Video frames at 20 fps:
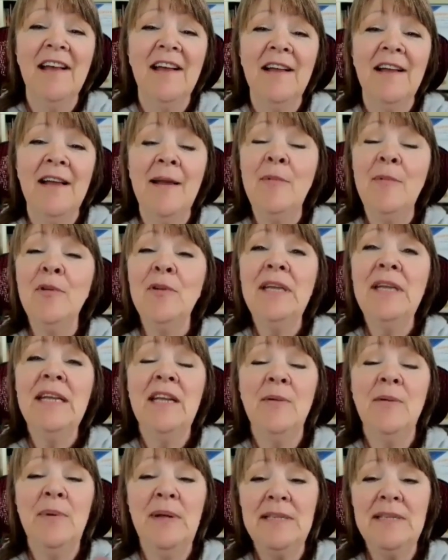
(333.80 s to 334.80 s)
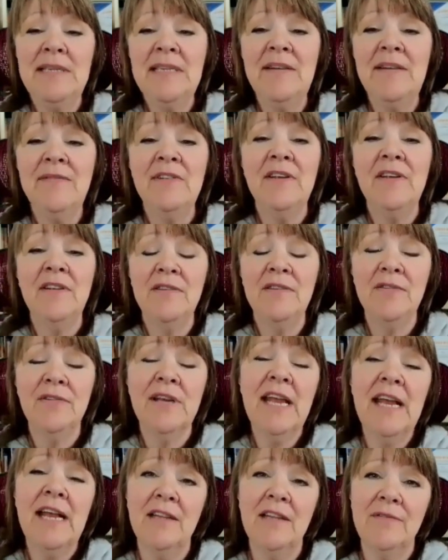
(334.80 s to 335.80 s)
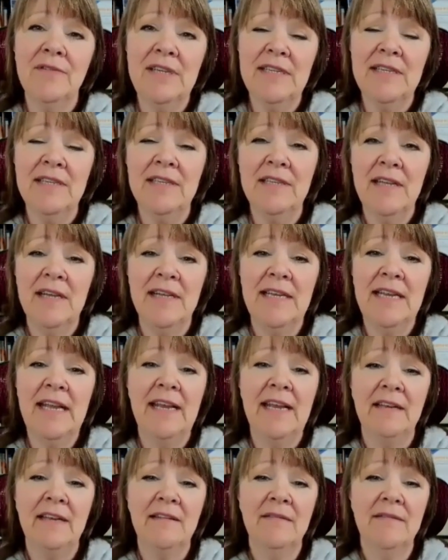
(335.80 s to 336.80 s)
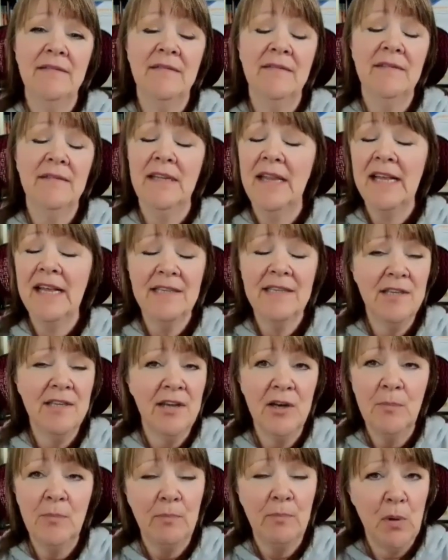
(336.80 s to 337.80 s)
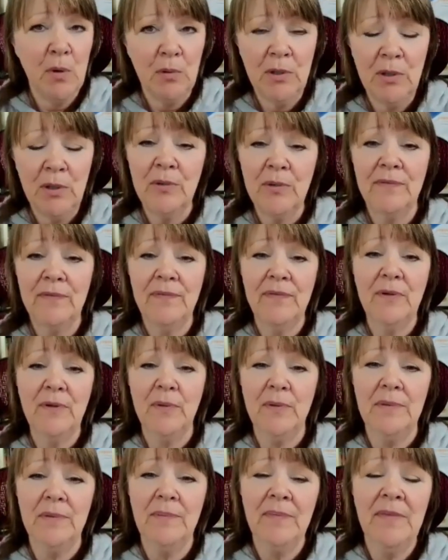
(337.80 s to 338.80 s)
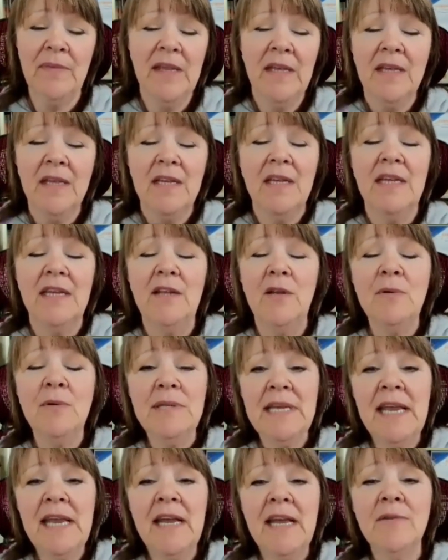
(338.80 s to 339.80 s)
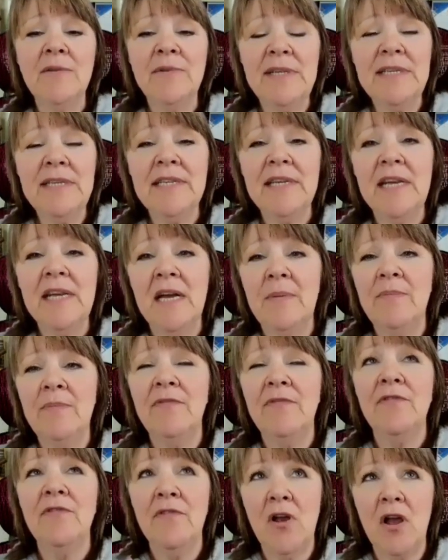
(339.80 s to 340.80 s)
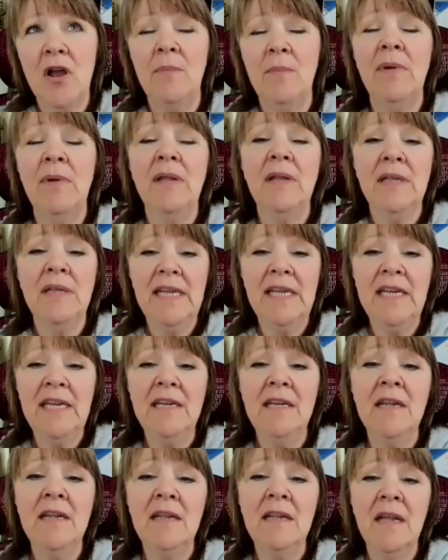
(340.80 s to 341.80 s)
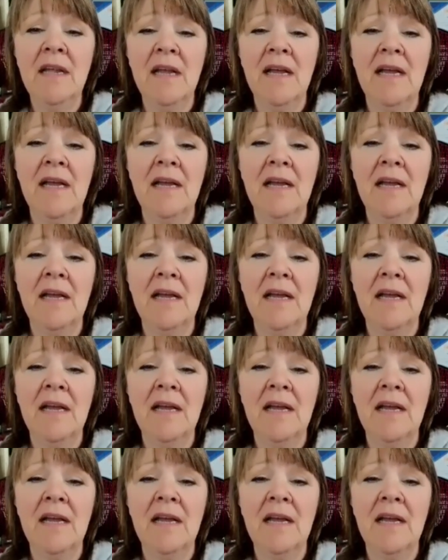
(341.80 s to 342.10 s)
I'm looking at about 700 calories a day. And that's not a boatload of food. And those calories come from lean,